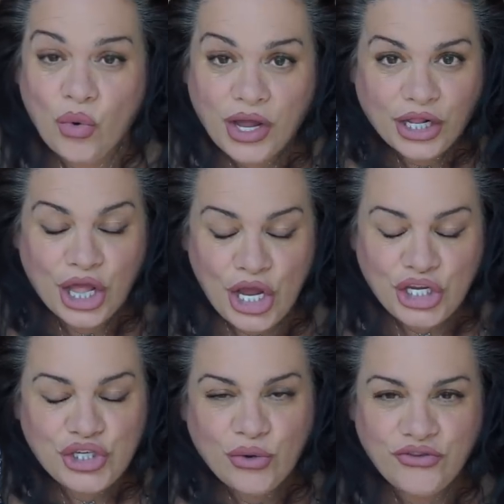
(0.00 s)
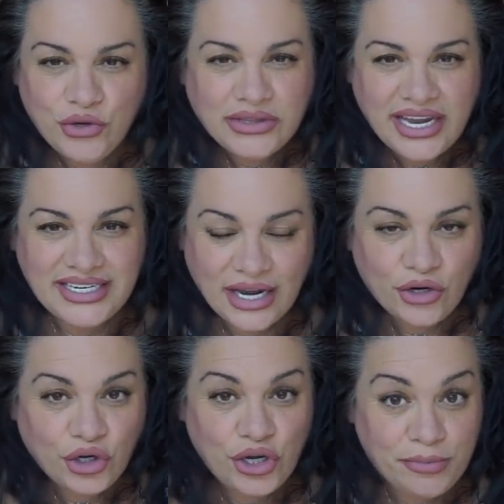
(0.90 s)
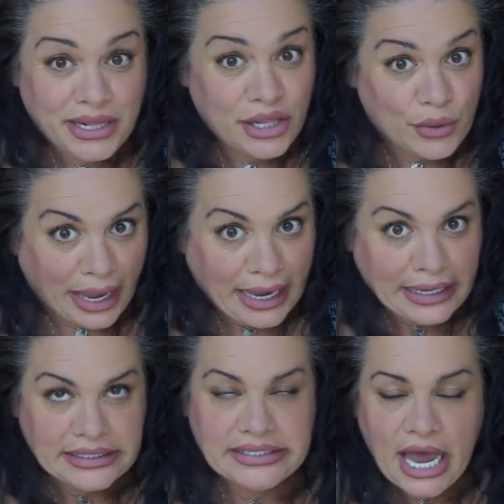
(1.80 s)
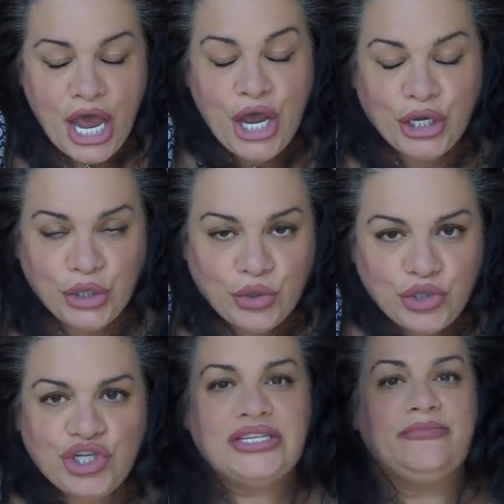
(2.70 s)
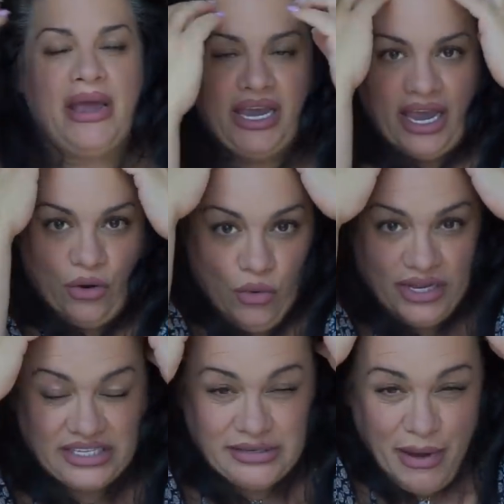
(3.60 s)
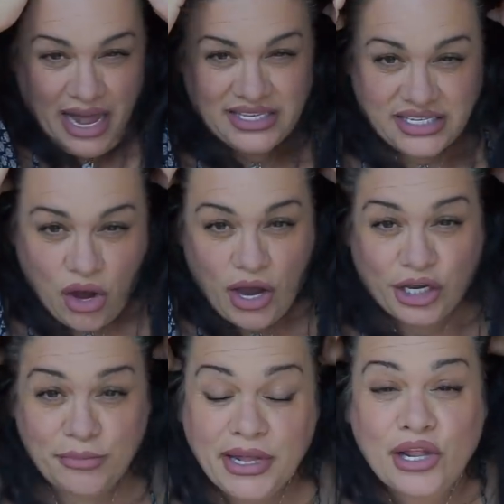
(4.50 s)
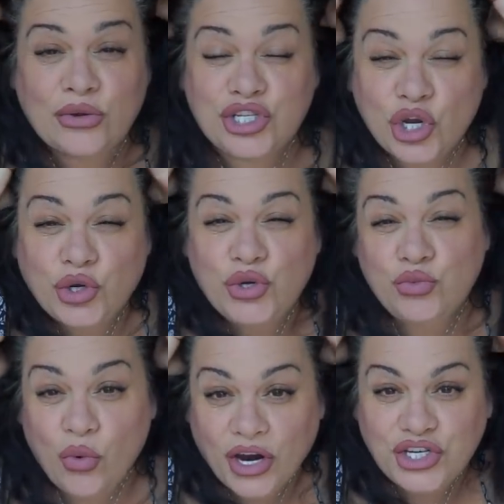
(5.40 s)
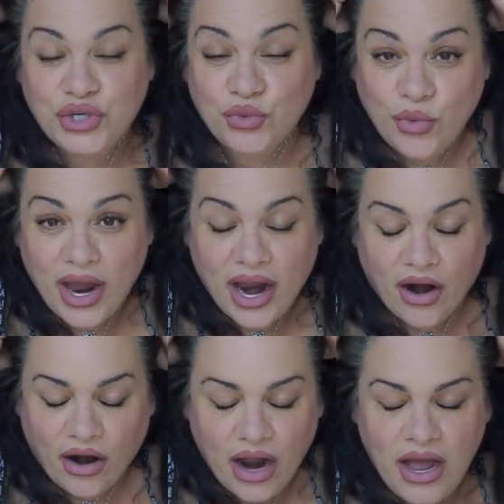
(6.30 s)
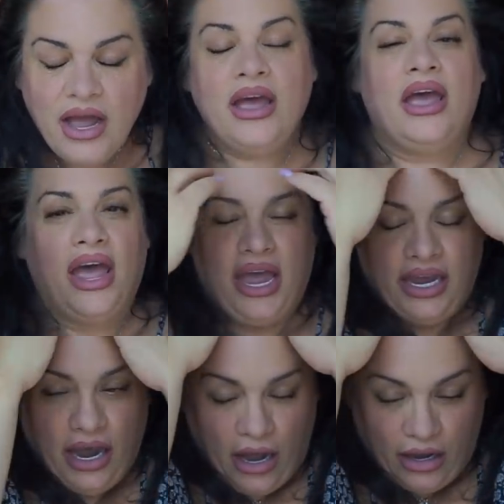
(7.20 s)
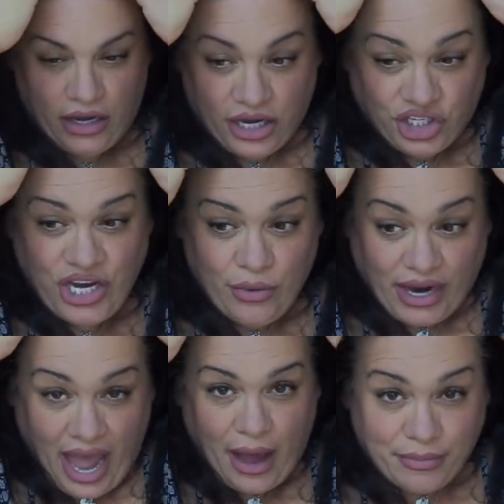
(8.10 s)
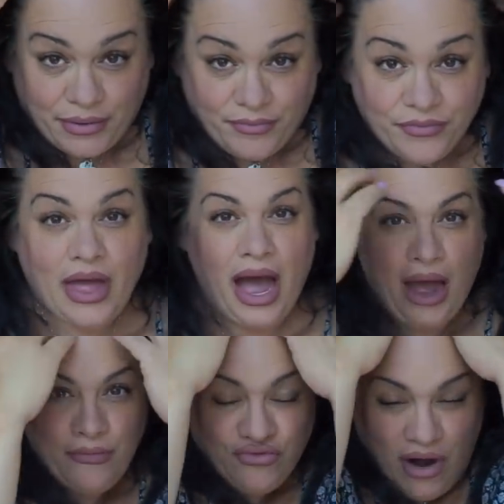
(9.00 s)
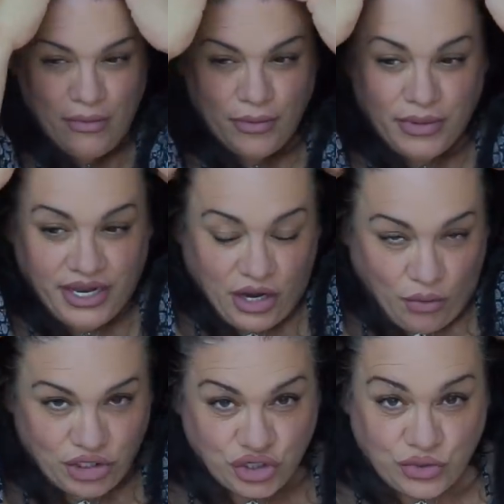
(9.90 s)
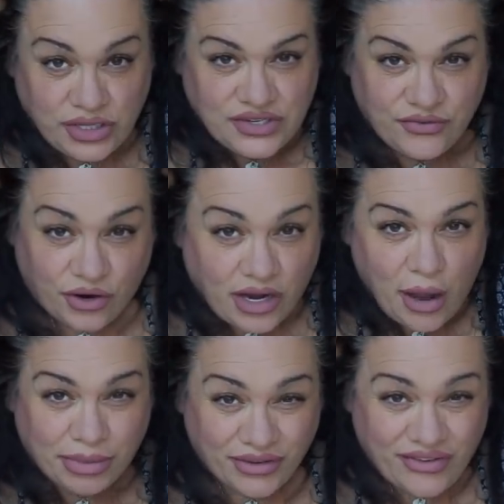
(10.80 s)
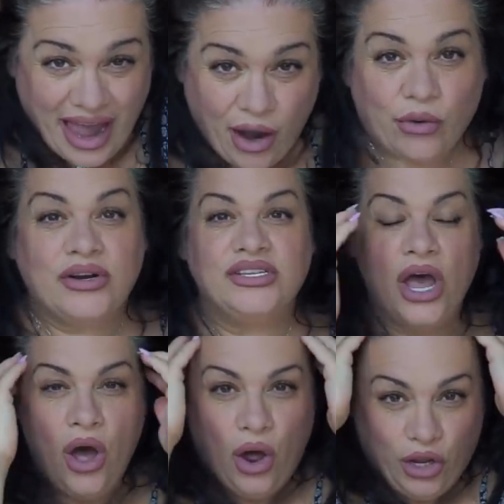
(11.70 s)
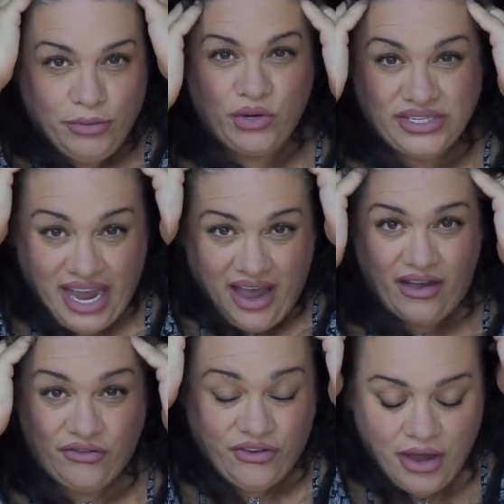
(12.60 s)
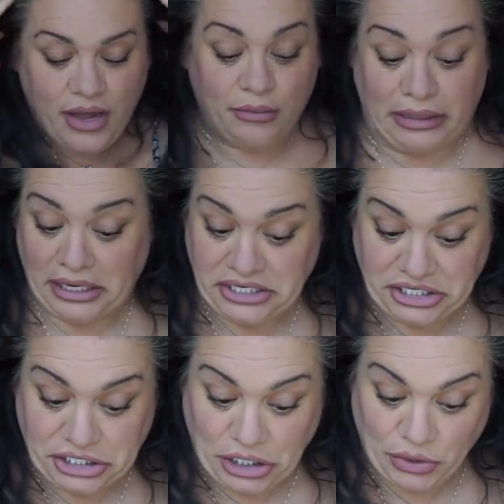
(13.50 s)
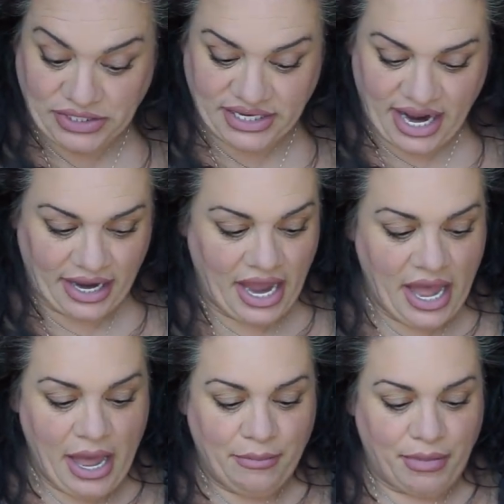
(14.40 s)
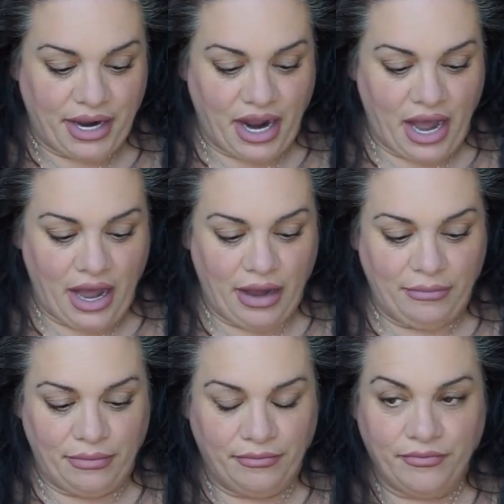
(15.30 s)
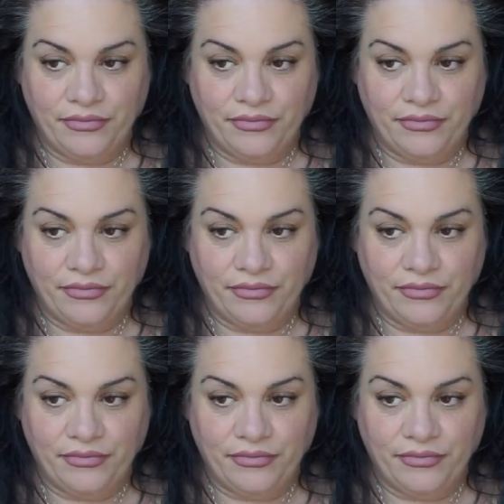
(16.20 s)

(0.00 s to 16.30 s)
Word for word: oil. So if you lay down on your pillowcase, you just may get oil spots on your pillow. So you want to wear a shower cap. I'm probably going to do this for a couple of hours, only because I have places to go today. But, oh,